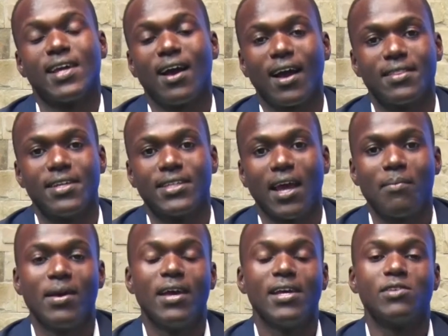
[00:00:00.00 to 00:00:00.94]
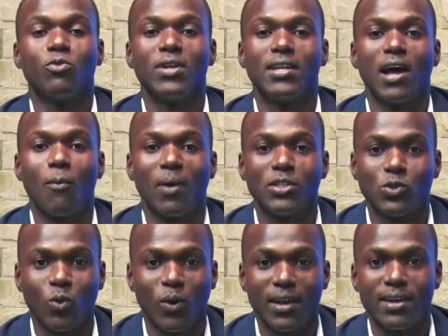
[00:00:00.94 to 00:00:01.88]
young at the time, he's really now
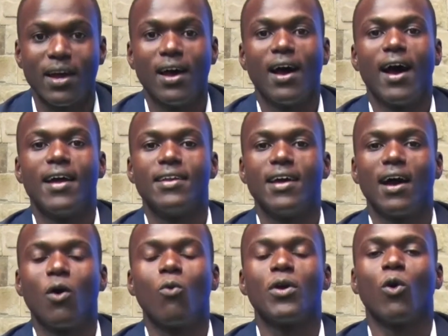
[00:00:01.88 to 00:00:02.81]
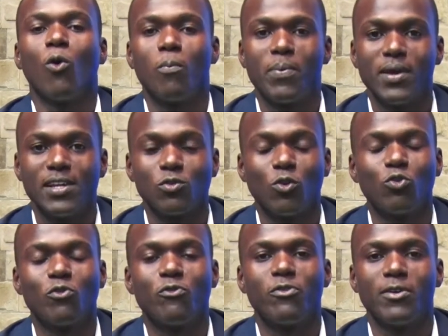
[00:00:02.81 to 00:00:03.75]
matured. And we hope he's going
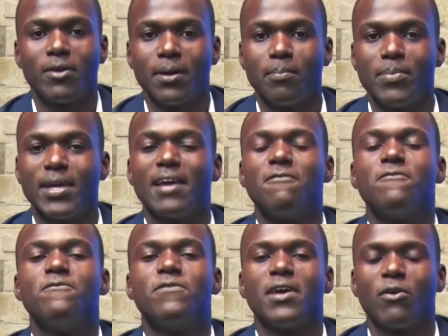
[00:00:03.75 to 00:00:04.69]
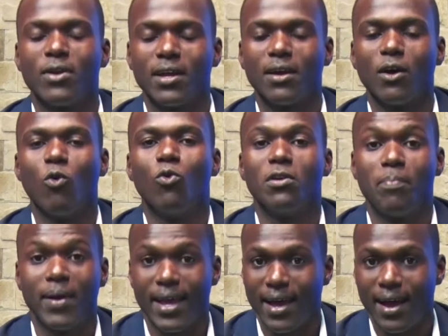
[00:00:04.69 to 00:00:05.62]
to be a very good
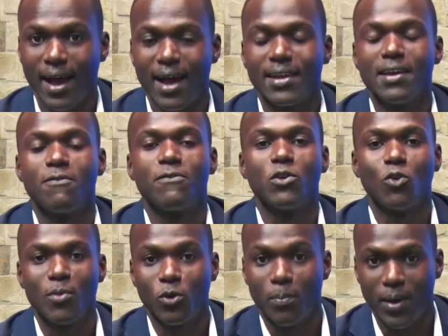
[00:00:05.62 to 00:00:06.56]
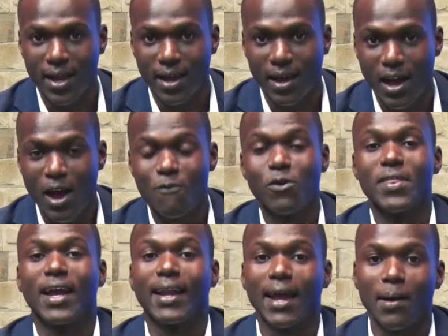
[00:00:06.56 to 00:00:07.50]
player and a phenomenal player for
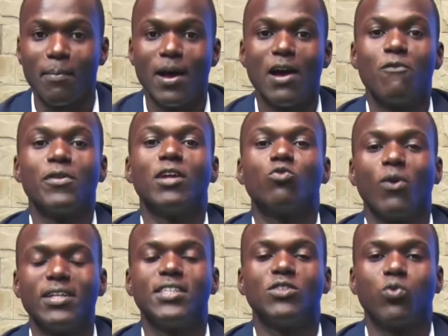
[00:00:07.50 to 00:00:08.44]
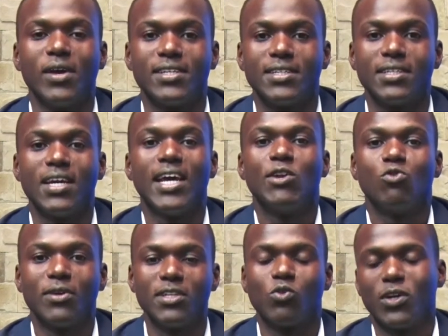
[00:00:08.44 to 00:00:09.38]
the club for the
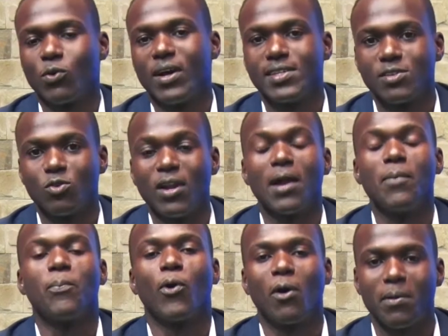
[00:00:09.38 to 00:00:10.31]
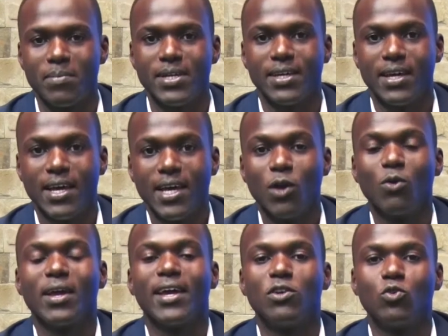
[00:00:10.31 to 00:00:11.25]
2020-2021 season. And probably he
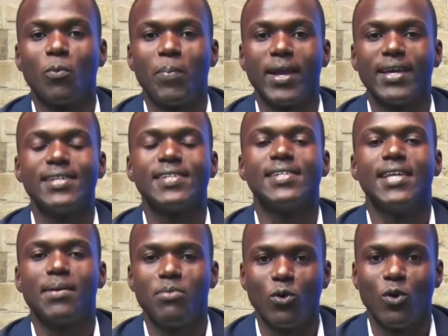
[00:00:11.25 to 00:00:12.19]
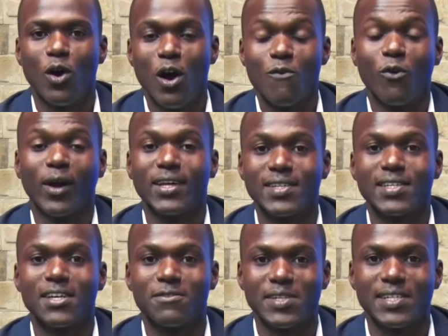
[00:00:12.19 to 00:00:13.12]
will get to play his debut for
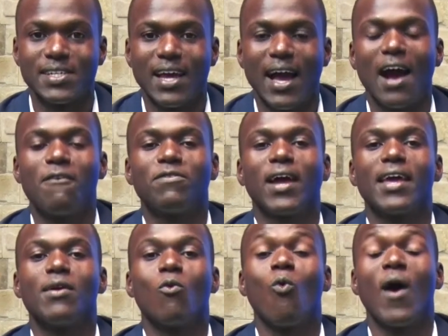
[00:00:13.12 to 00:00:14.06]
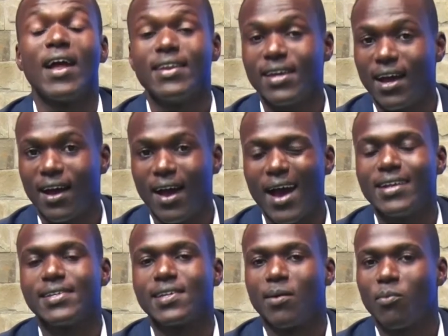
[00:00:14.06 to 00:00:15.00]
KCCFC after 1 year
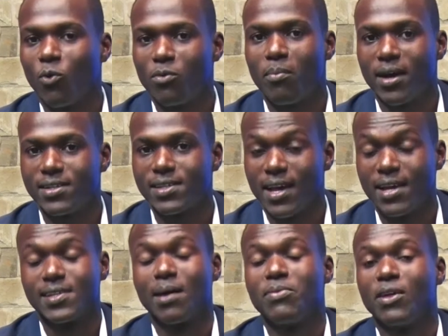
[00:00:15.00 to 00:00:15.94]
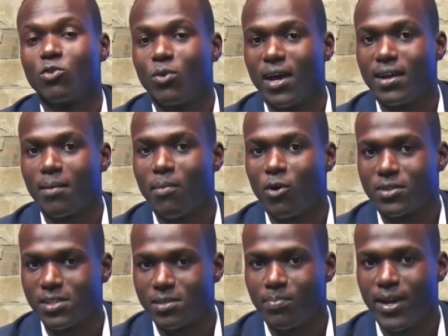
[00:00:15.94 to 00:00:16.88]
and some good months. Something to learn
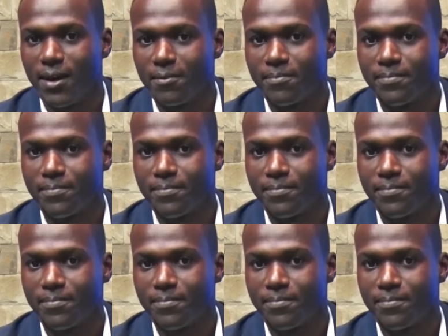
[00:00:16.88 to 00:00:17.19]
about this player.